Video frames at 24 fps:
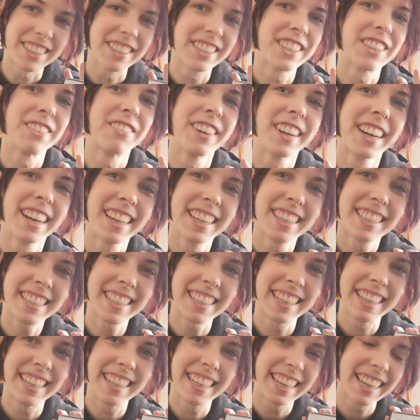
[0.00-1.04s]
so we're gonna
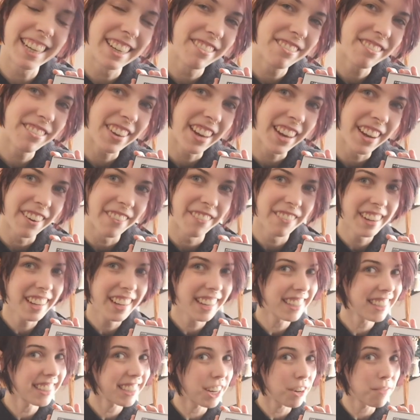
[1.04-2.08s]
see if we
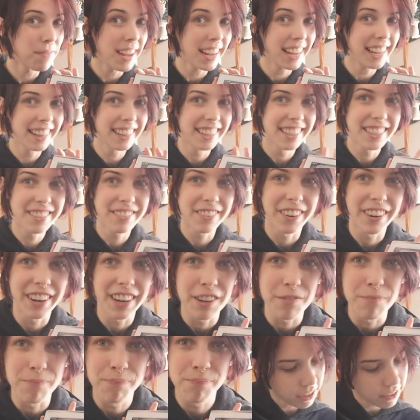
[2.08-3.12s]
can start making this for him.